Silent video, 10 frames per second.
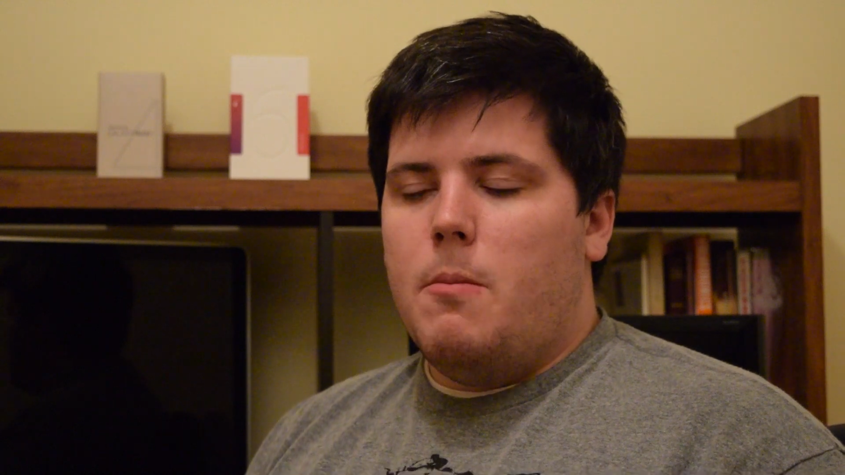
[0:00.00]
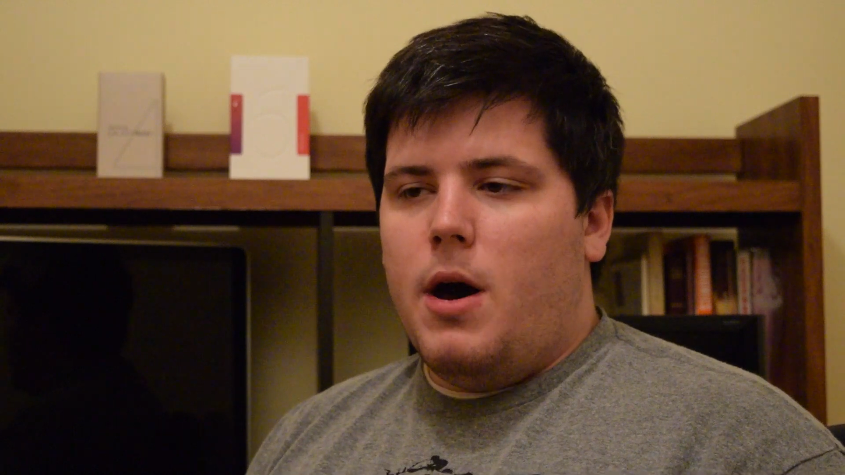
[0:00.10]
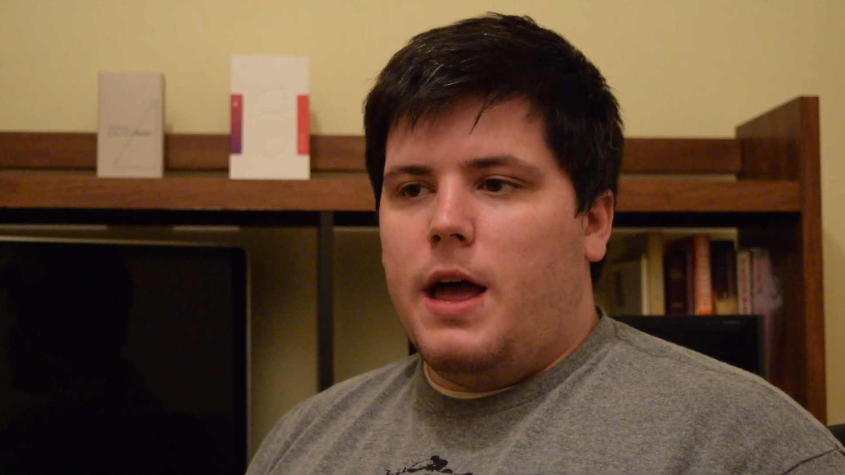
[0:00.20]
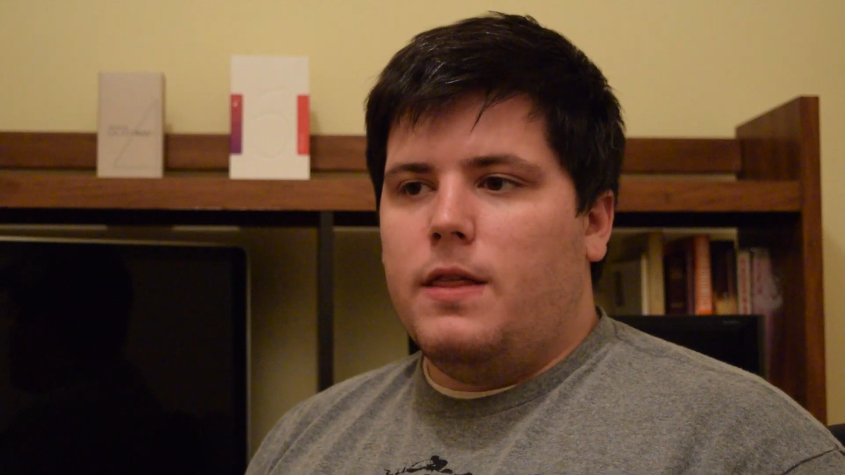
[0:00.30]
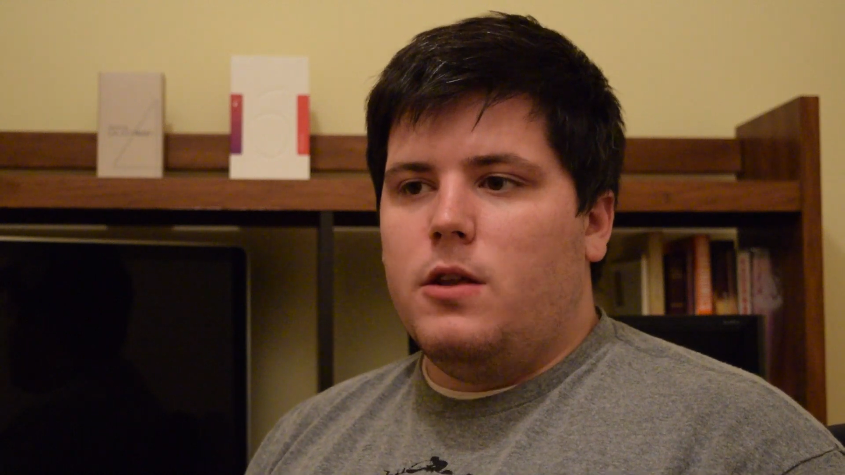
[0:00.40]

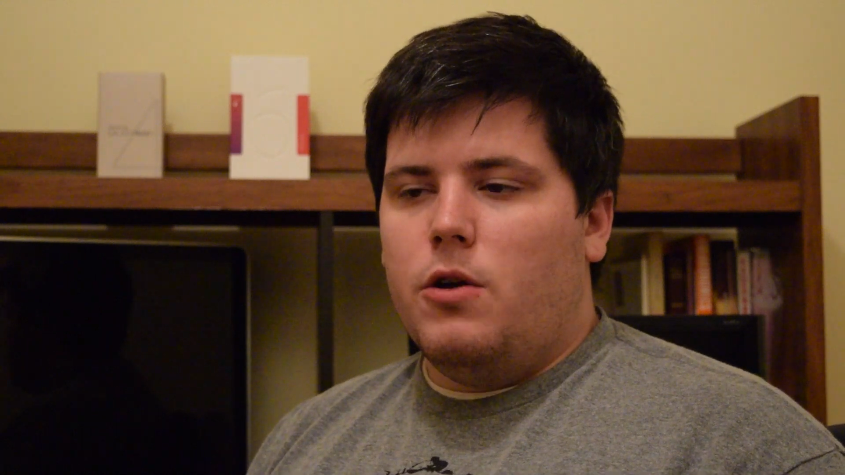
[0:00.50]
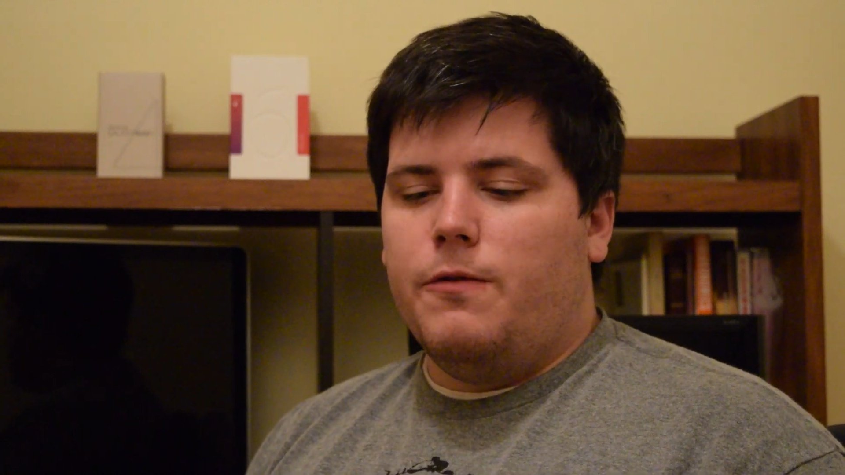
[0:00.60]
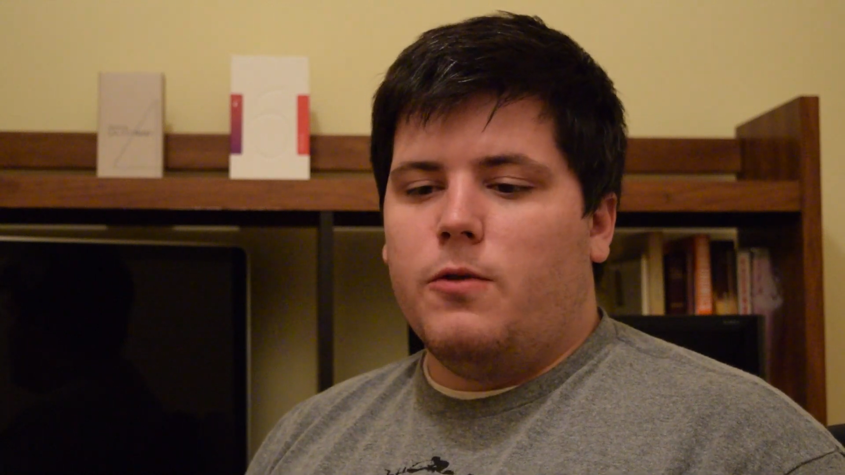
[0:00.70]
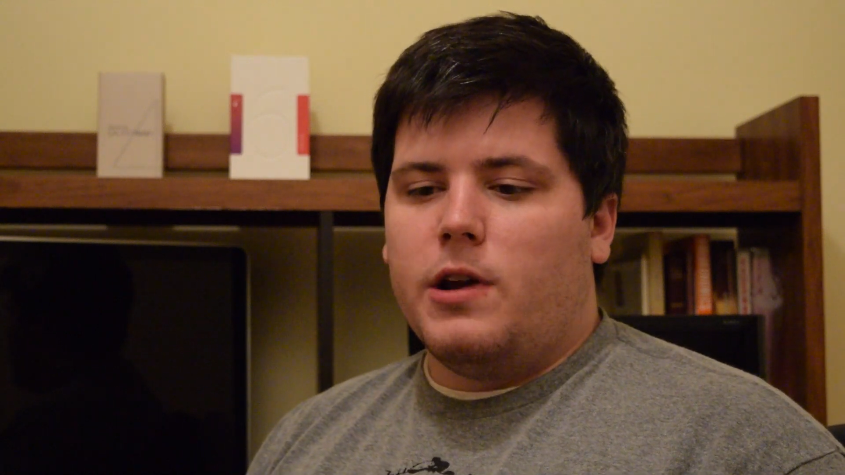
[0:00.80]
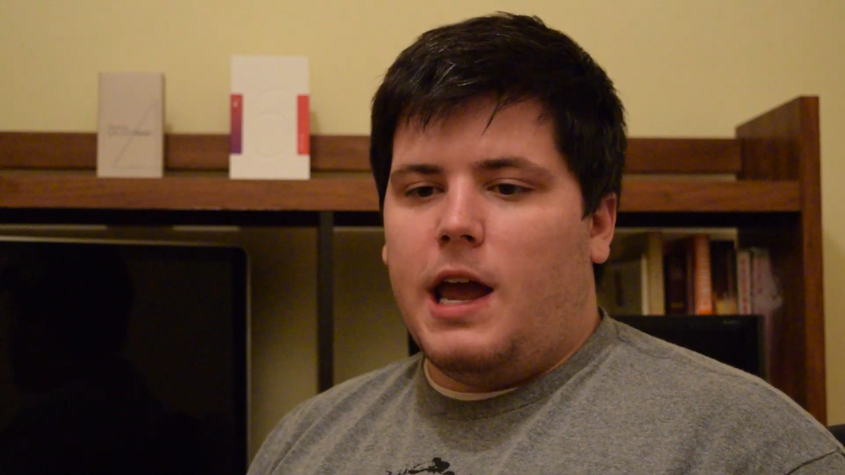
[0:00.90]
but the
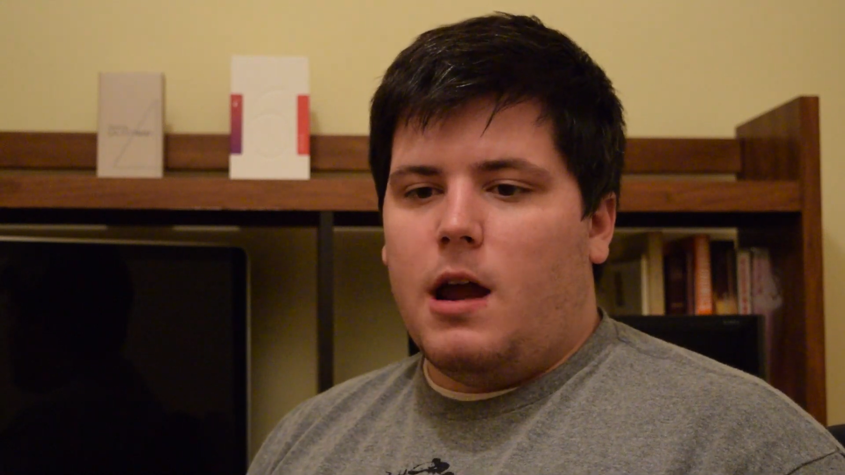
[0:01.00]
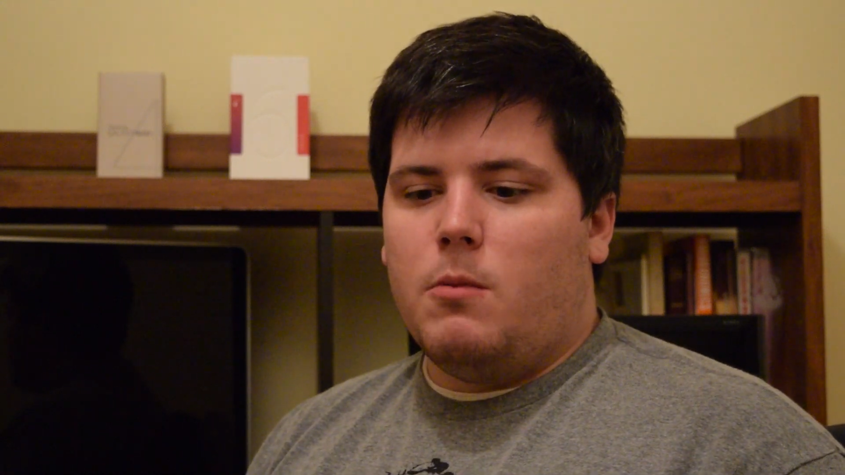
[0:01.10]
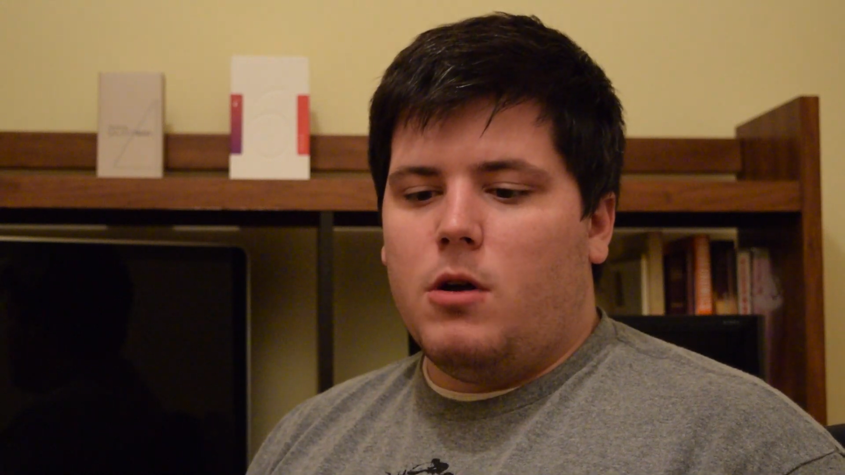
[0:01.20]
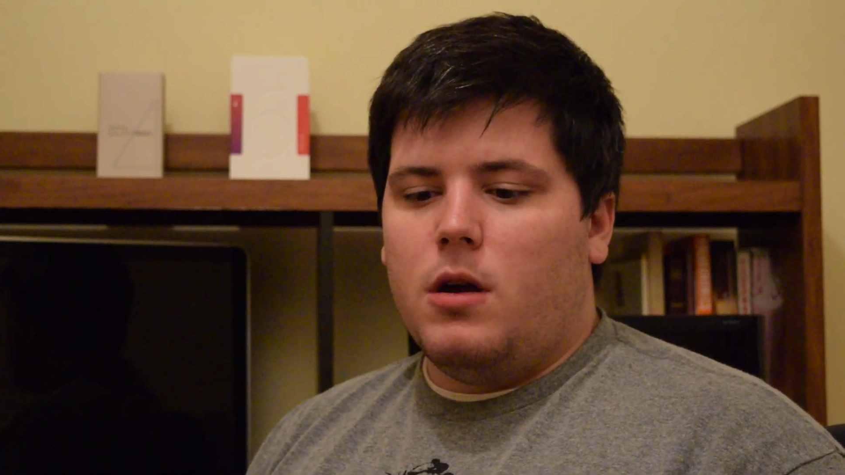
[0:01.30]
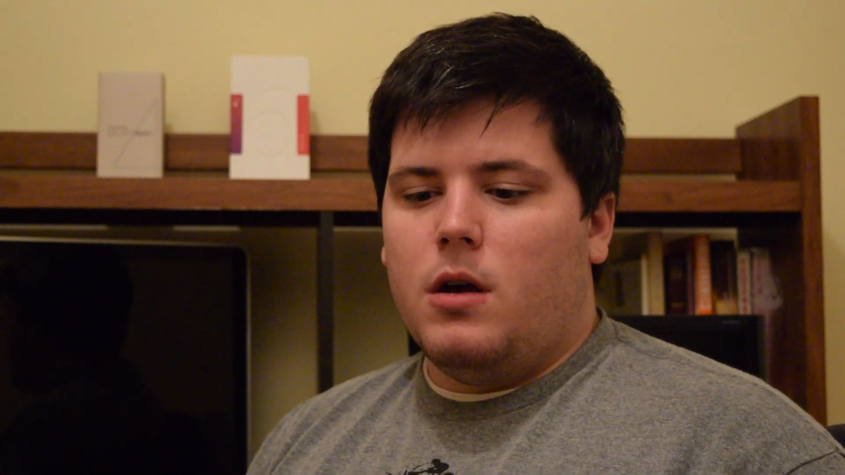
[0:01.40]
Note 4
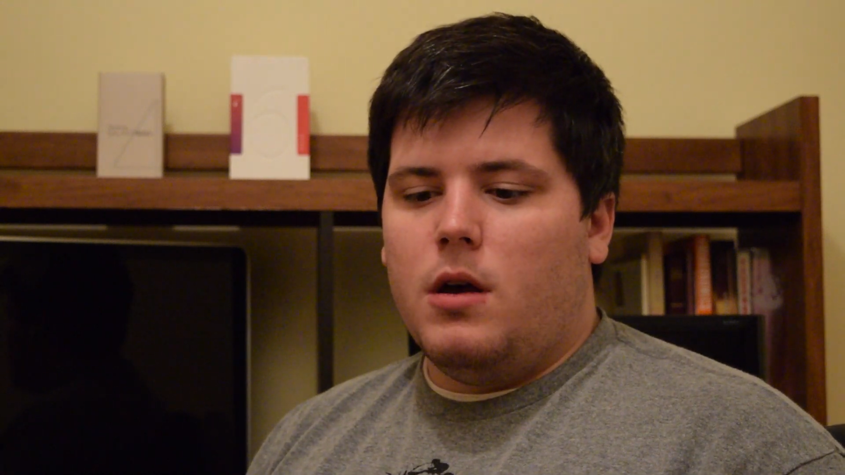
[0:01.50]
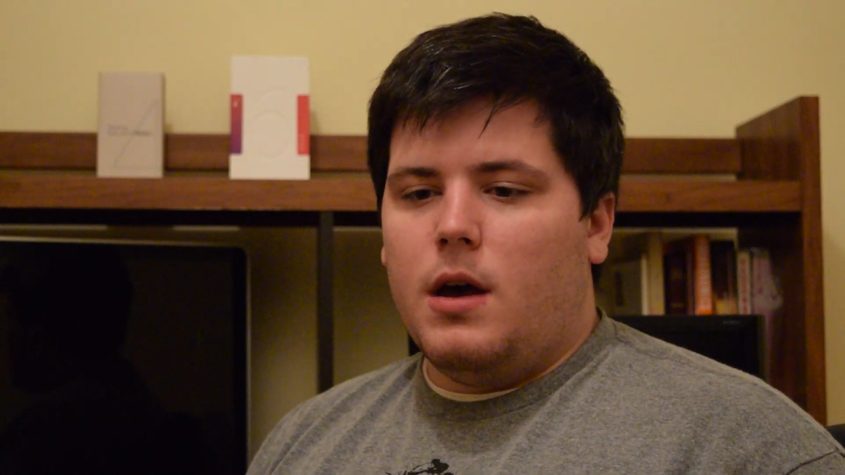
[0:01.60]
camera